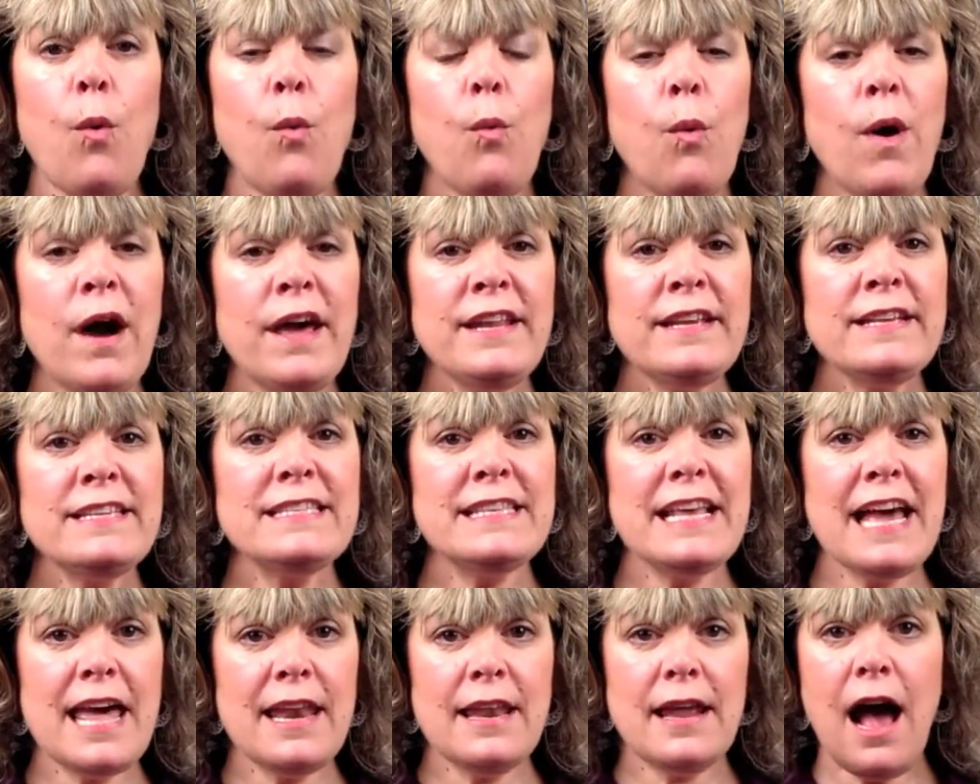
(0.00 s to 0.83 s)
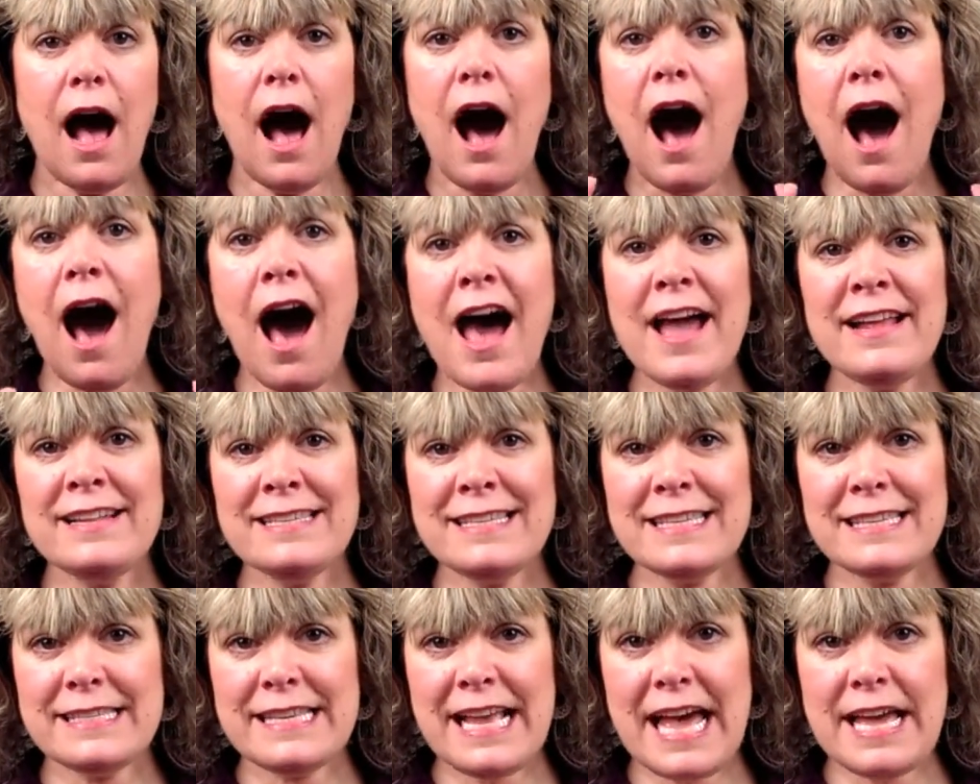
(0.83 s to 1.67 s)
One is that
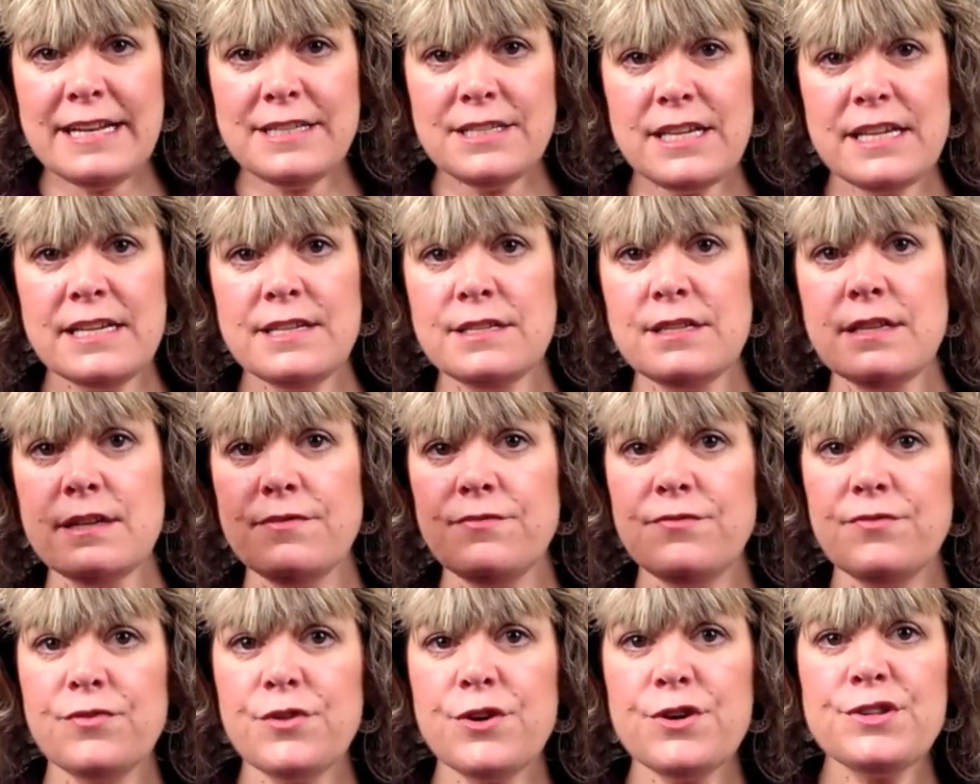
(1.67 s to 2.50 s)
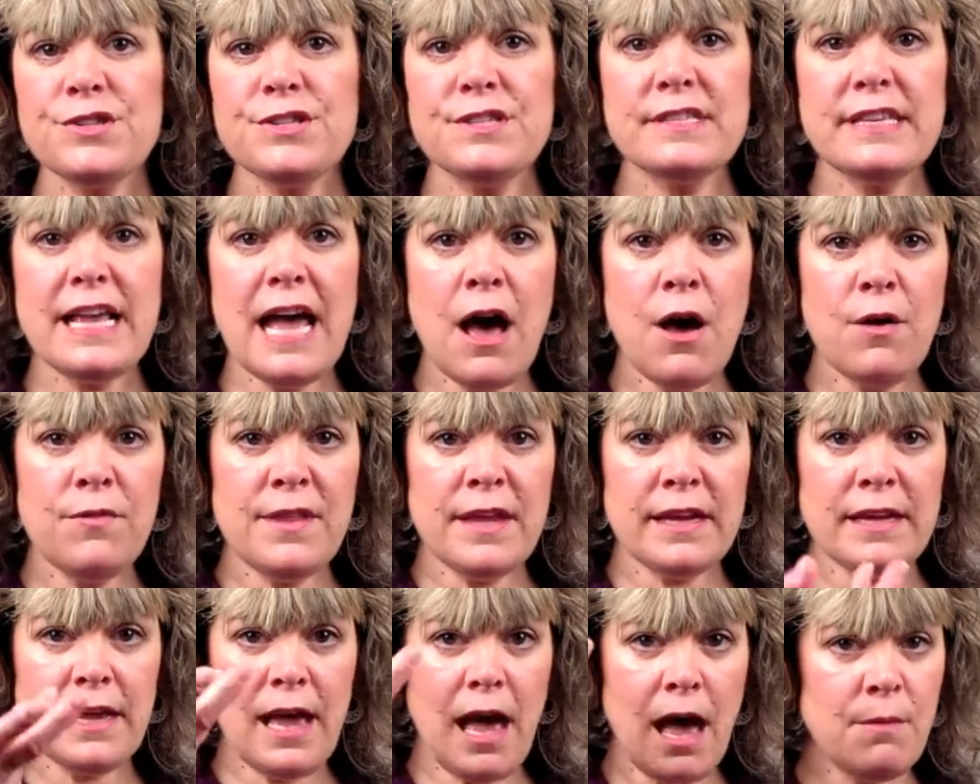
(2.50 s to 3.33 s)
onset is the first
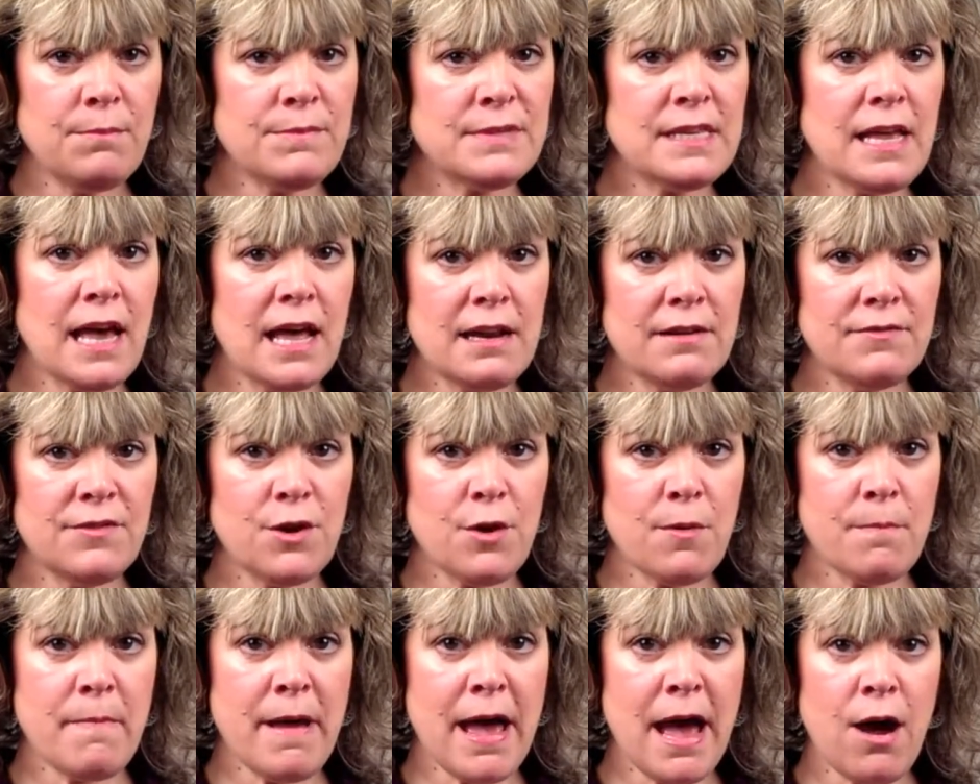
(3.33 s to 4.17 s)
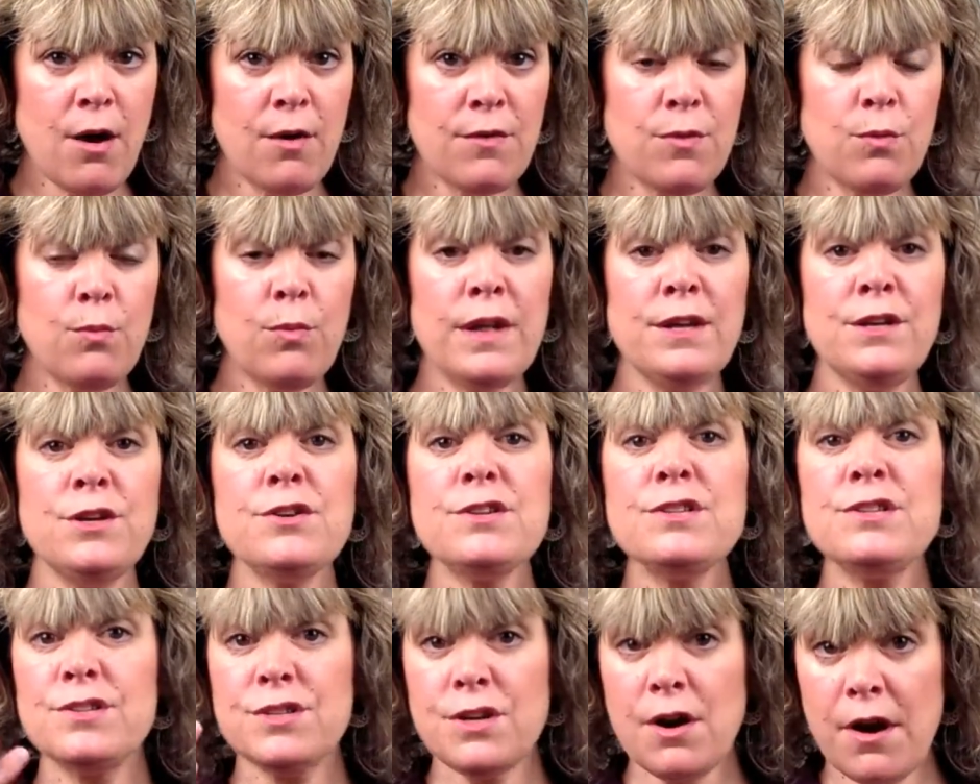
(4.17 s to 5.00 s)
sound that comes out of your mouth when
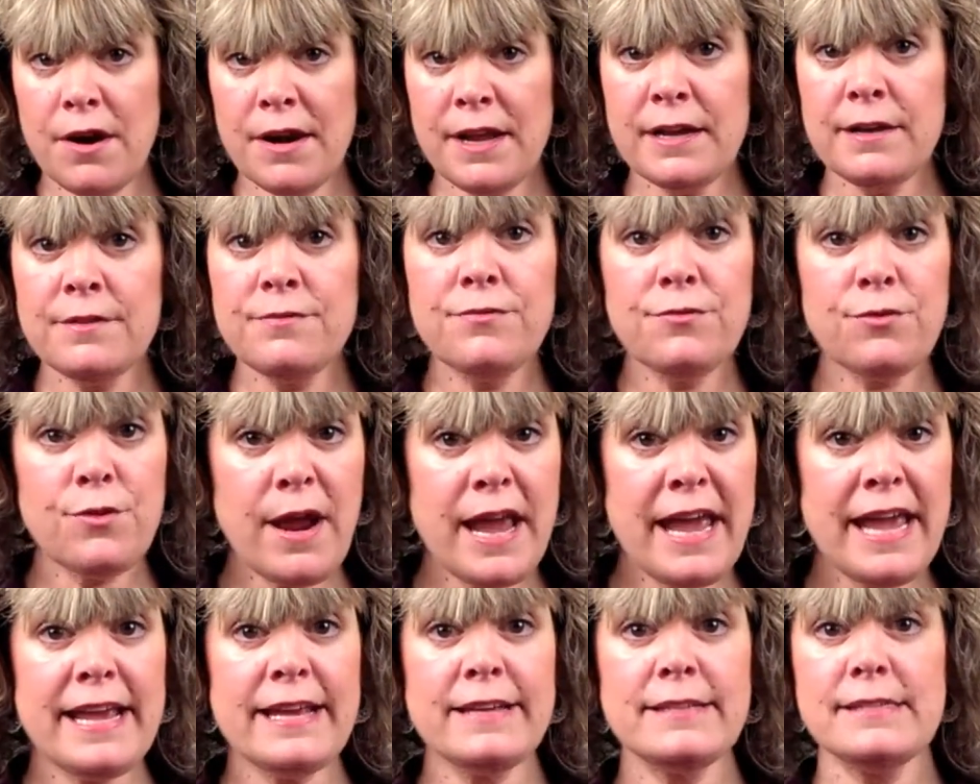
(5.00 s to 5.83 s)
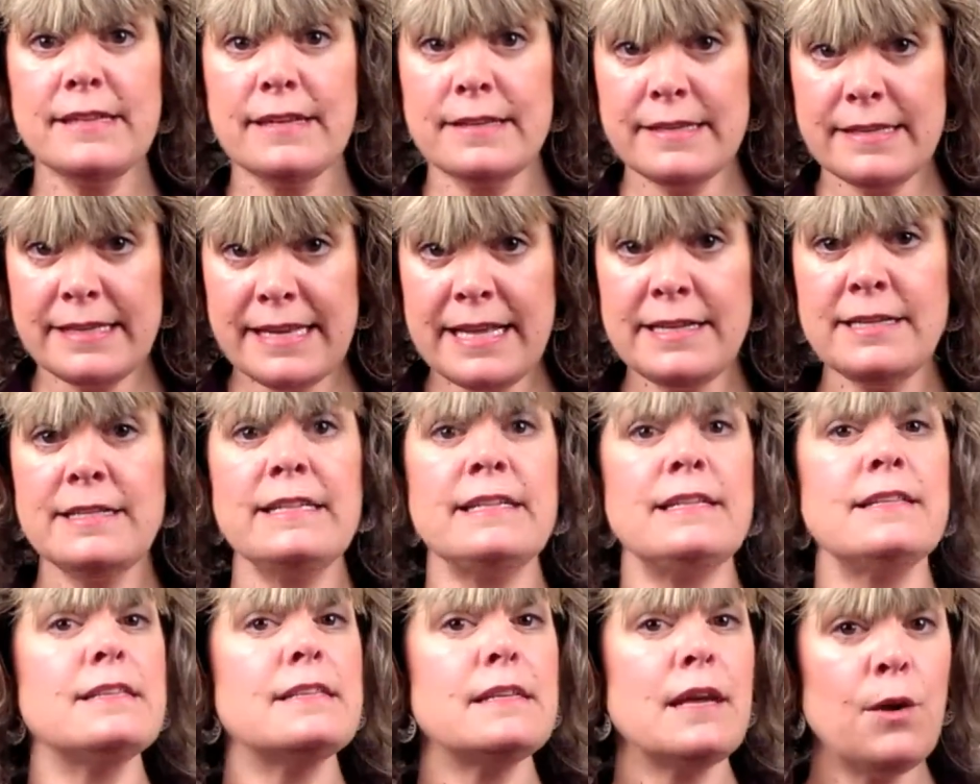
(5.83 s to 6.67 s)
you're starting a phrase, a
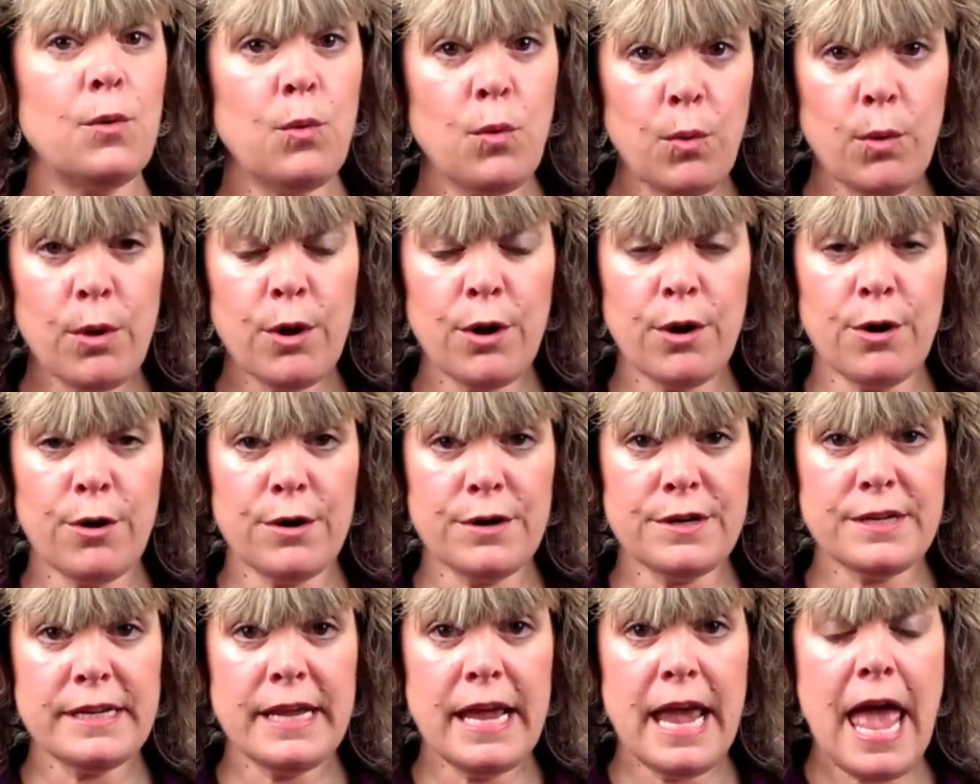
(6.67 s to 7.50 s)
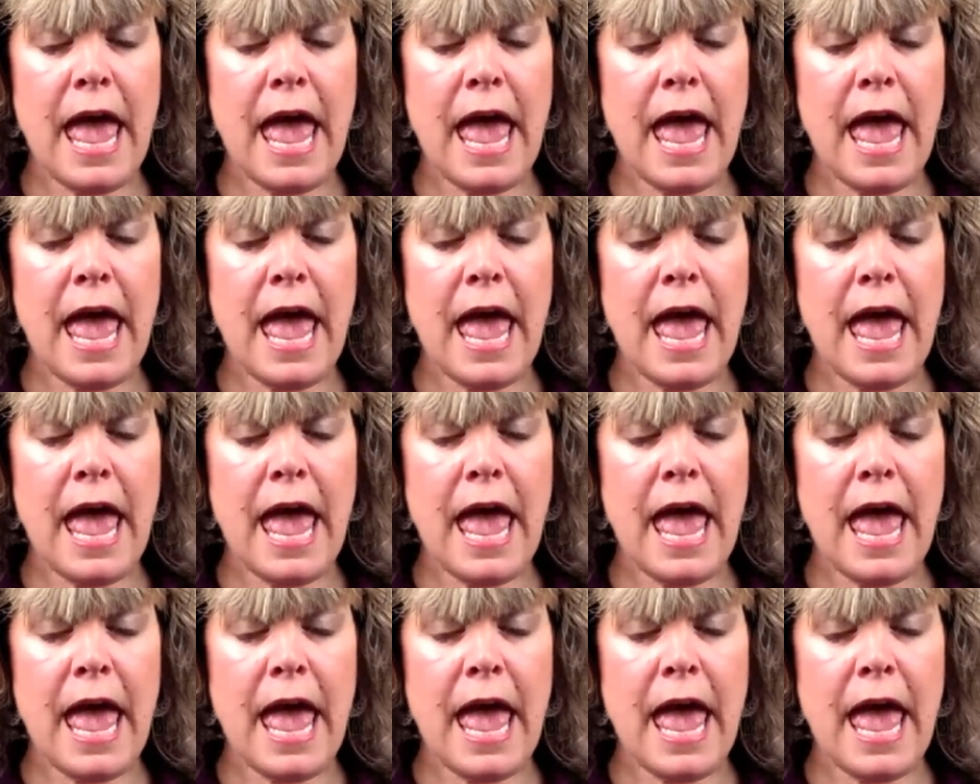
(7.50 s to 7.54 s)
sentence, a word.